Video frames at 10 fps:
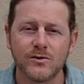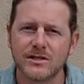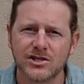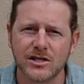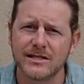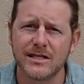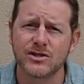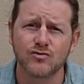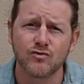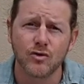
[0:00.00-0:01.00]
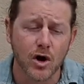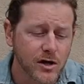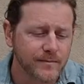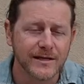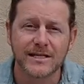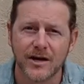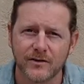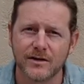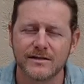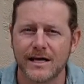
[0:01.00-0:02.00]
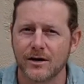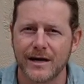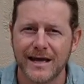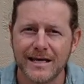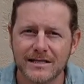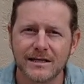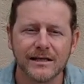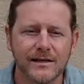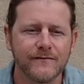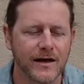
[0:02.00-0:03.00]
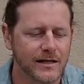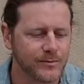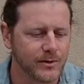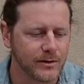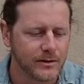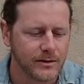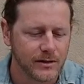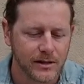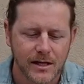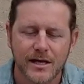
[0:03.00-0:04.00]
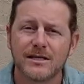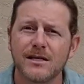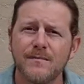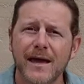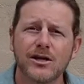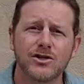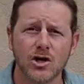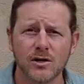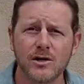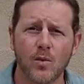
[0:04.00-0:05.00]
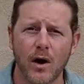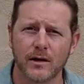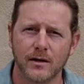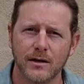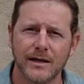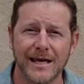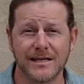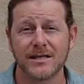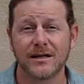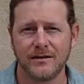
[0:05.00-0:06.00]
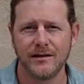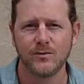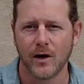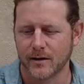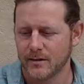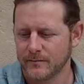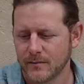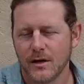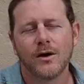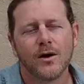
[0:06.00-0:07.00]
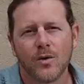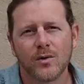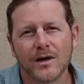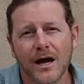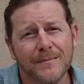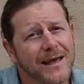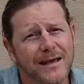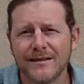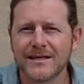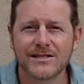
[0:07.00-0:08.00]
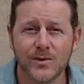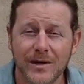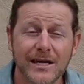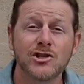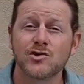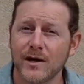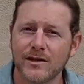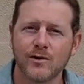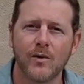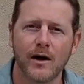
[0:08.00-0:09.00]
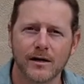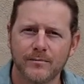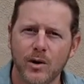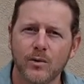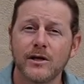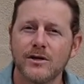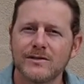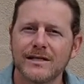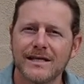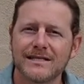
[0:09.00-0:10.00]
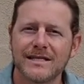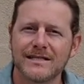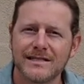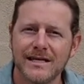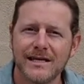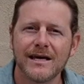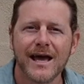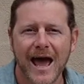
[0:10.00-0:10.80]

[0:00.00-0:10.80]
use just these earth materials that are easily available to make dirty water into clean water. We're not making this so we can drink the water, but we're using this to see